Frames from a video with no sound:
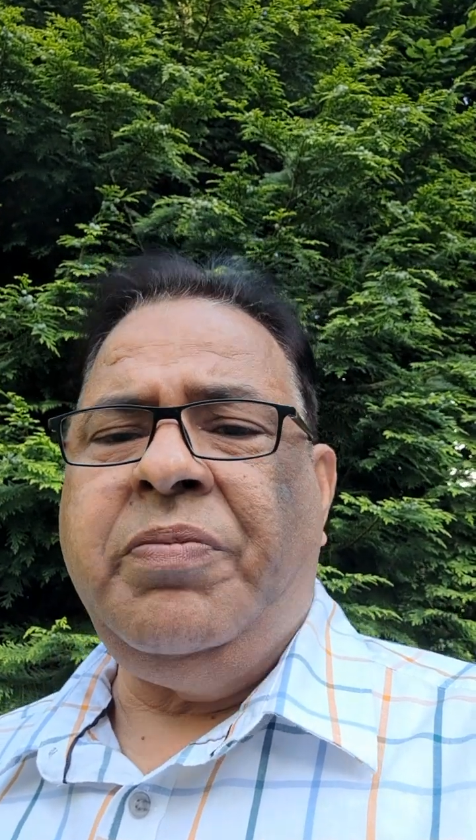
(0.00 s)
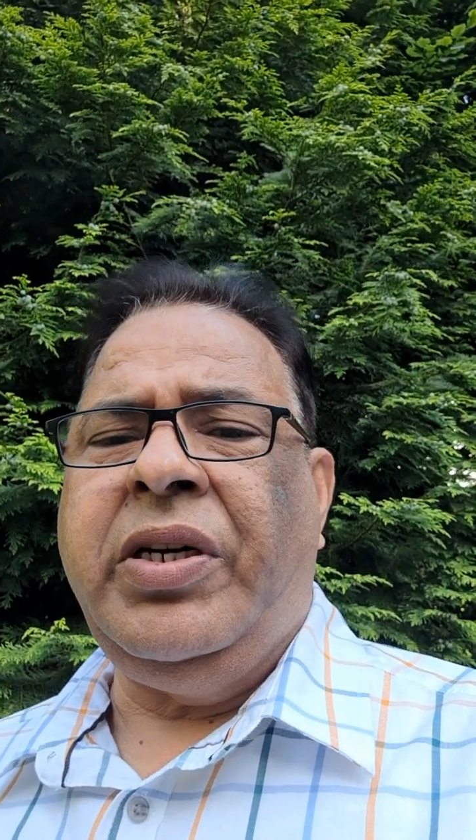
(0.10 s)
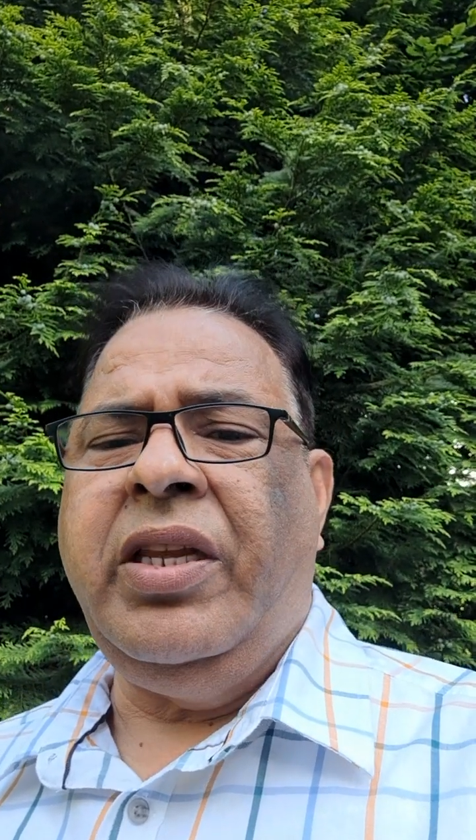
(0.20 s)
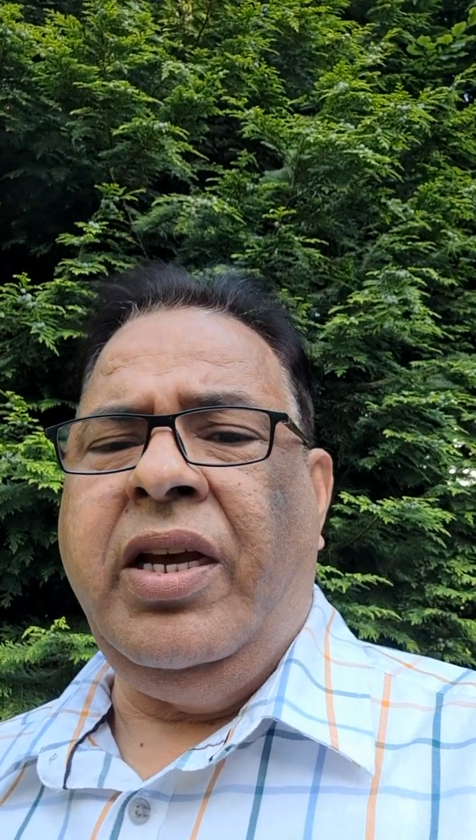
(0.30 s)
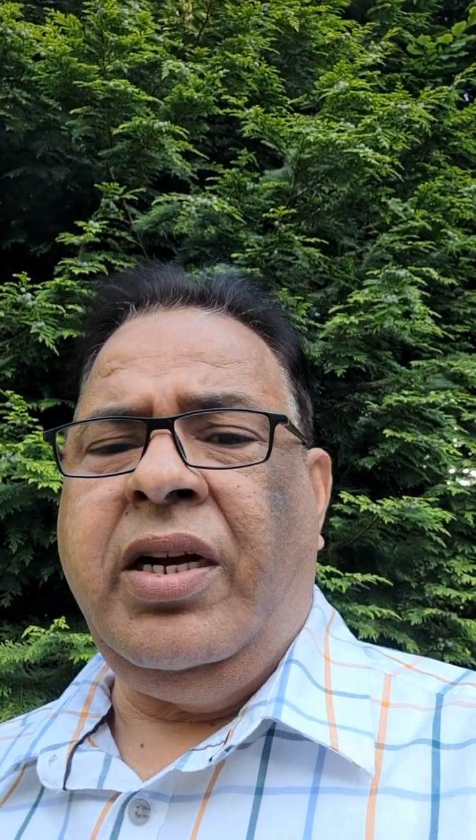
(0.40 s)

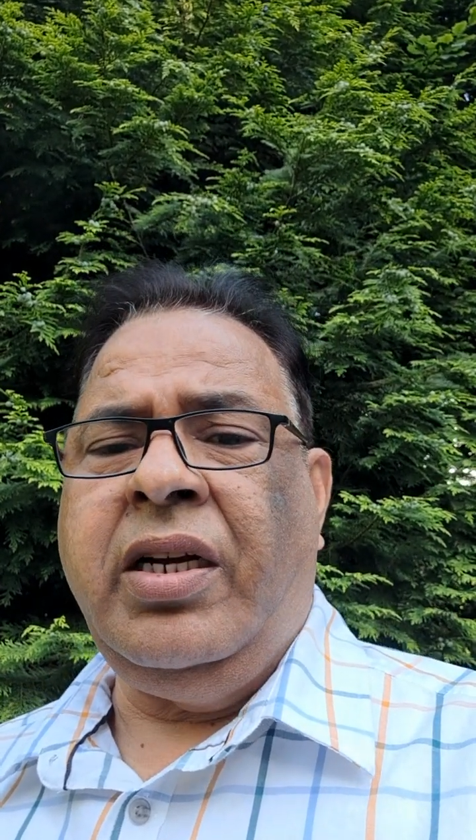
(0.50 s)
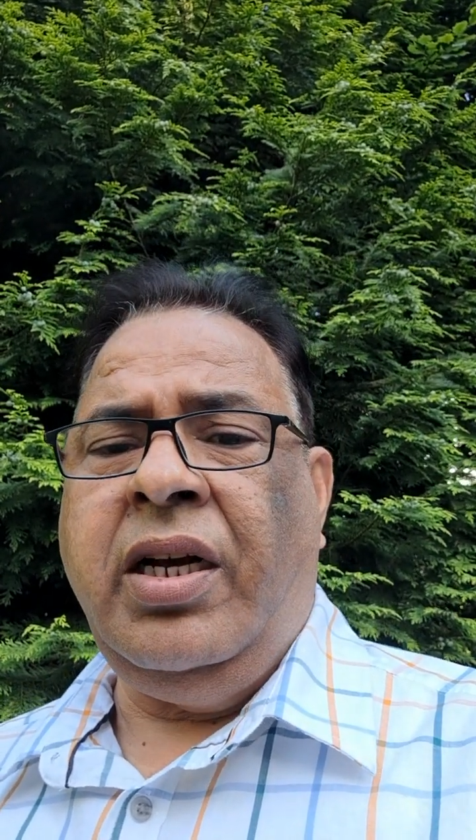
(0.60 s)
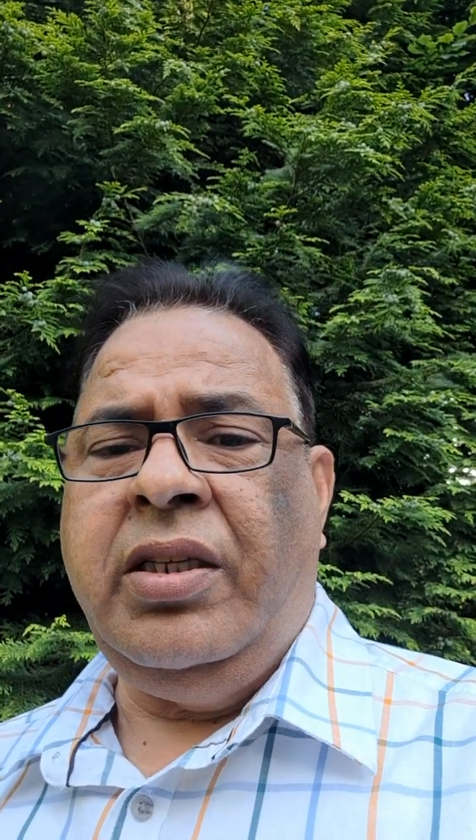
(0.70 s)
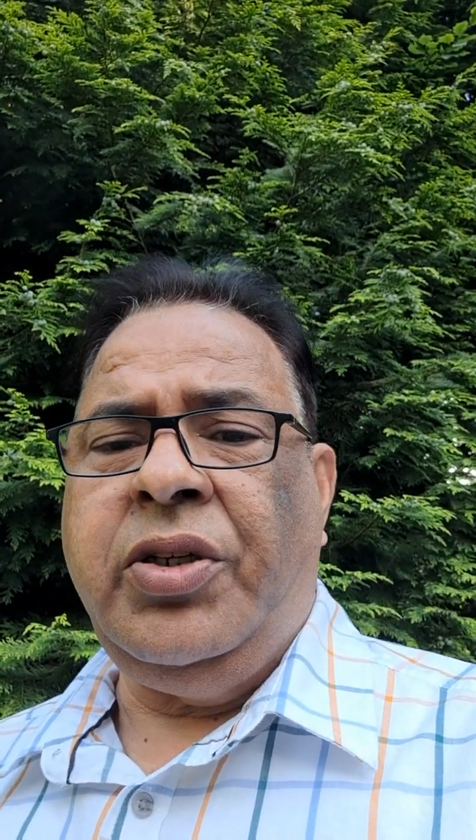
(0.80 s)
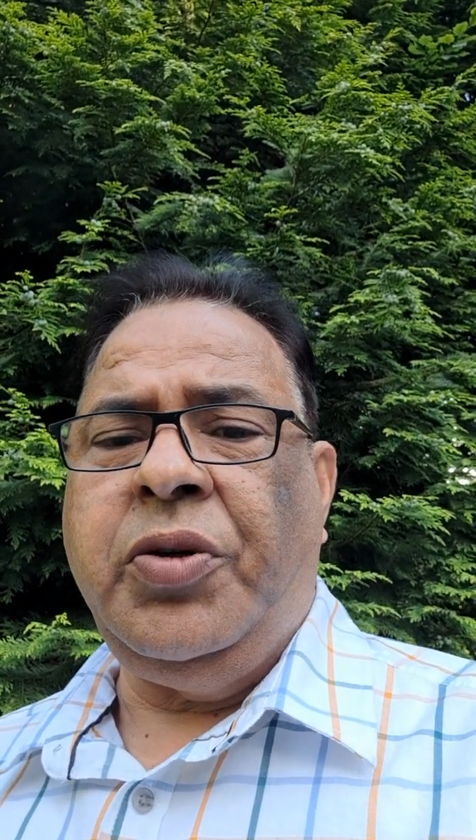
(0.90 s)
but there are
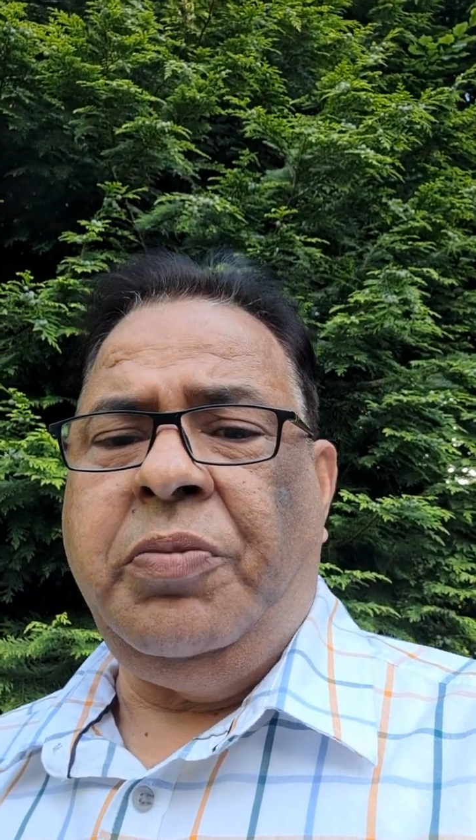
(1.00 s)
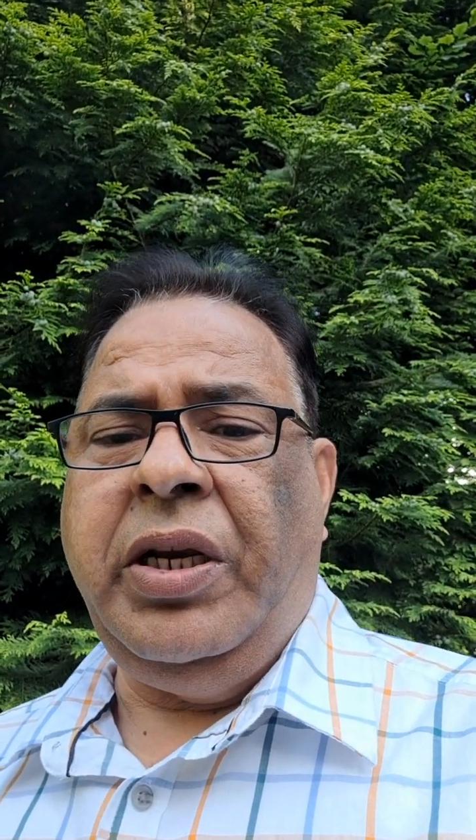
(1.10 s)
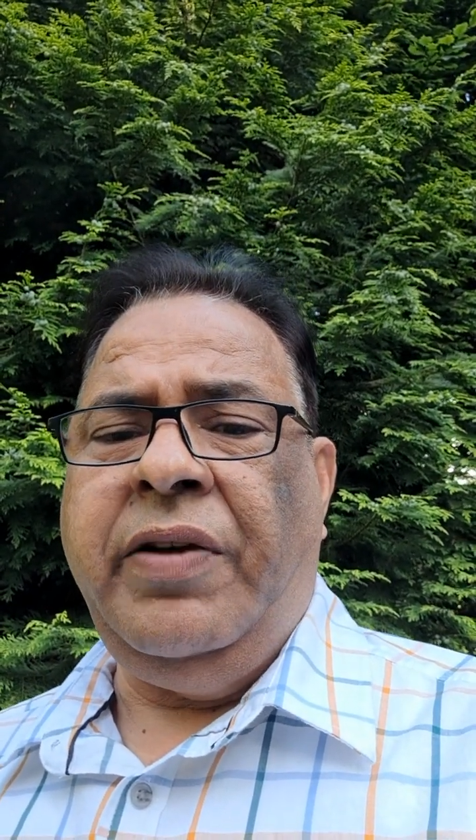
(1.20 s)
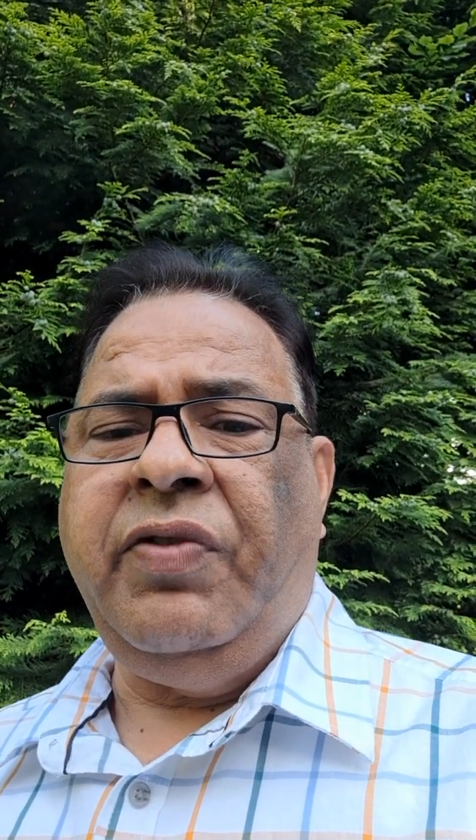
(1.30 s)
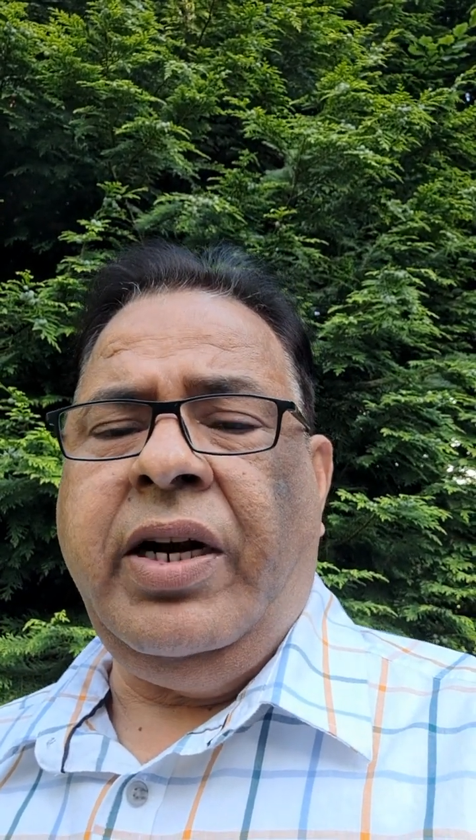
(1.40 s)
others who
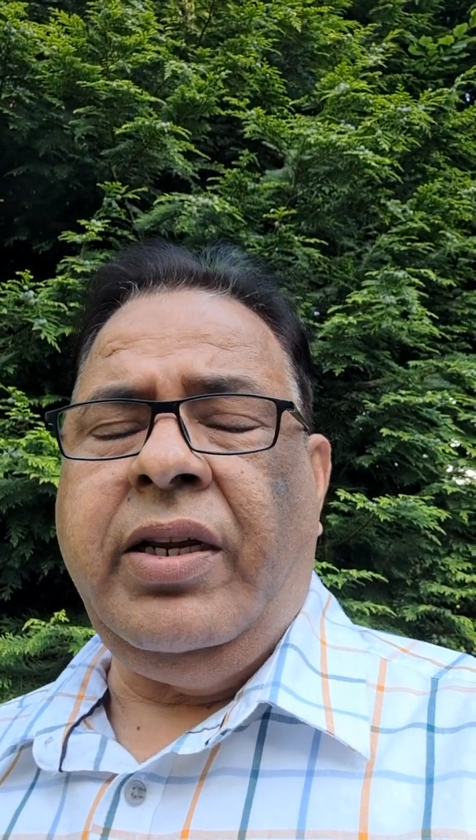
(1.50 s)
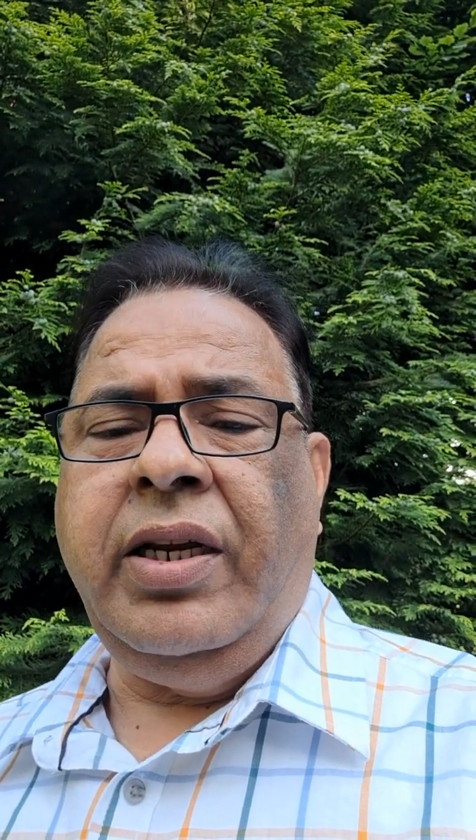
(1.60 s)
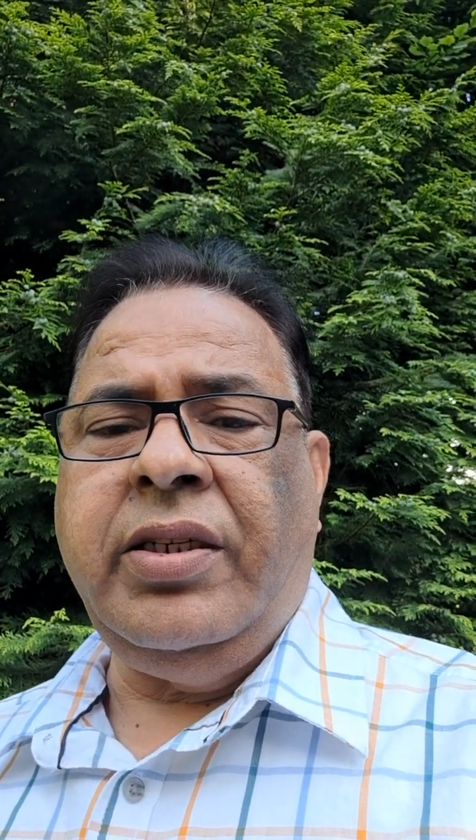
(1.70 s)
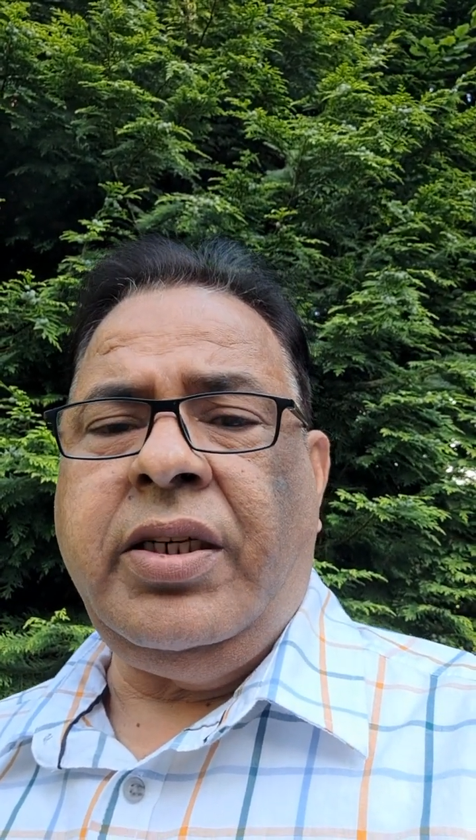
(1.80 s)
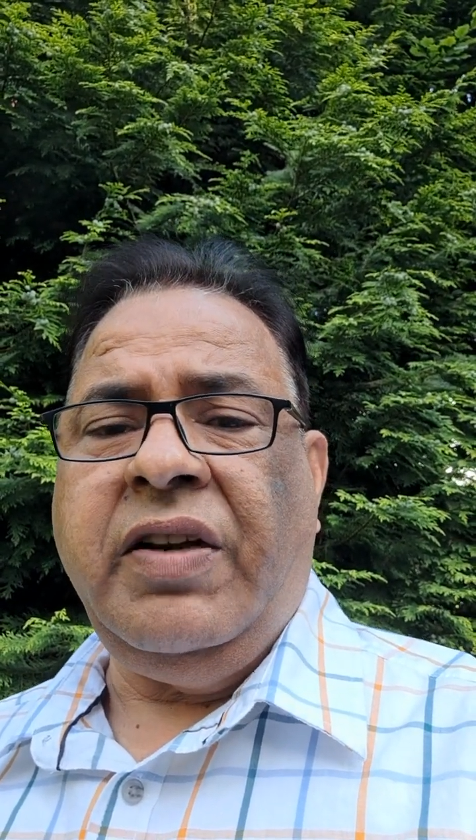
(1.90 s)
believe that there is